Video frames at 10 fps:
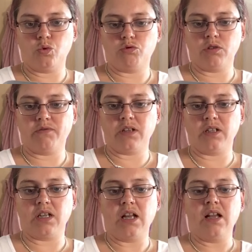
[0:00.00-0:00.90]
trying to find
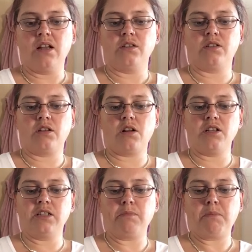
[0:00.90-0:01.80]
it.
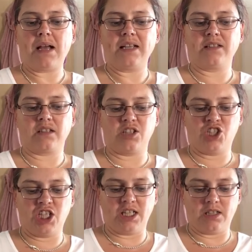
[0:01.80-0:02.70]
Slice mask
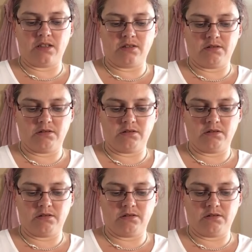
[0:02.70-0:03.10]
sheet.